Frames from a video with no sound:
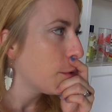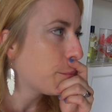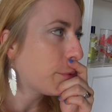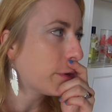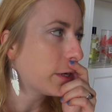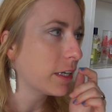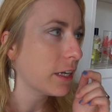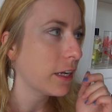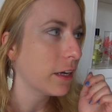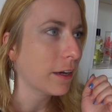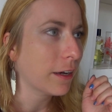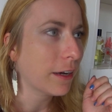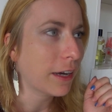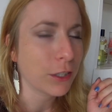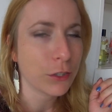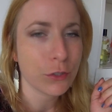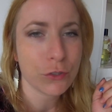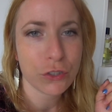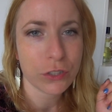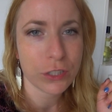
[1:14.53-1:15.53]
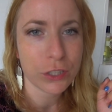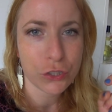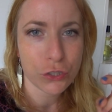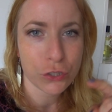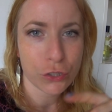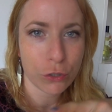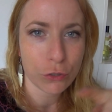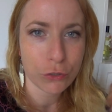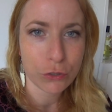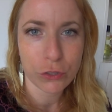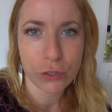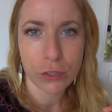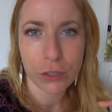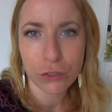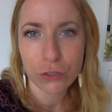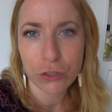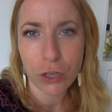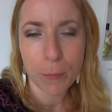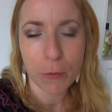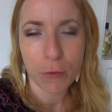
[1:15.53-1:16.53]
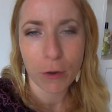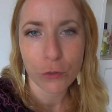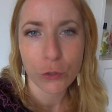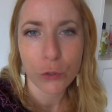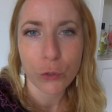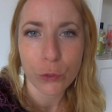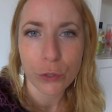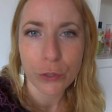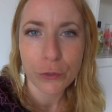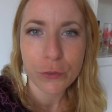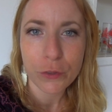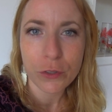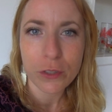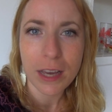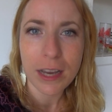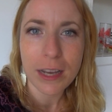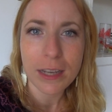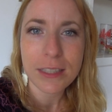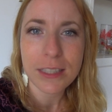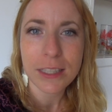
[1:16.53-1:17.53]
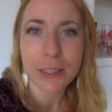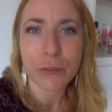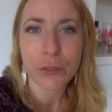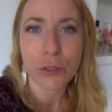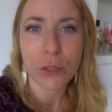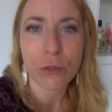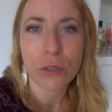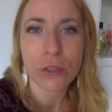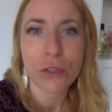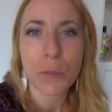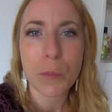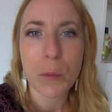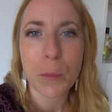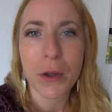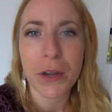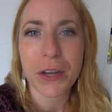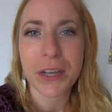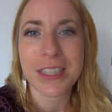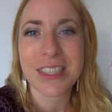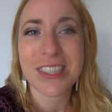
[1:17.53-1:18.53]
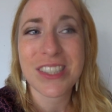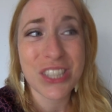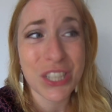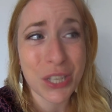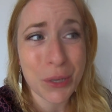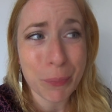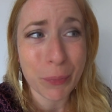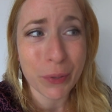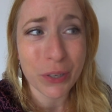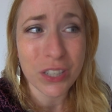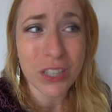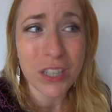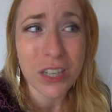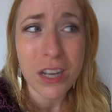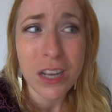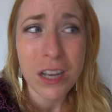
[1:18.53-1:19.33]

But I usually just go to the shop around the corner for that, even though the supermarket is cheaper.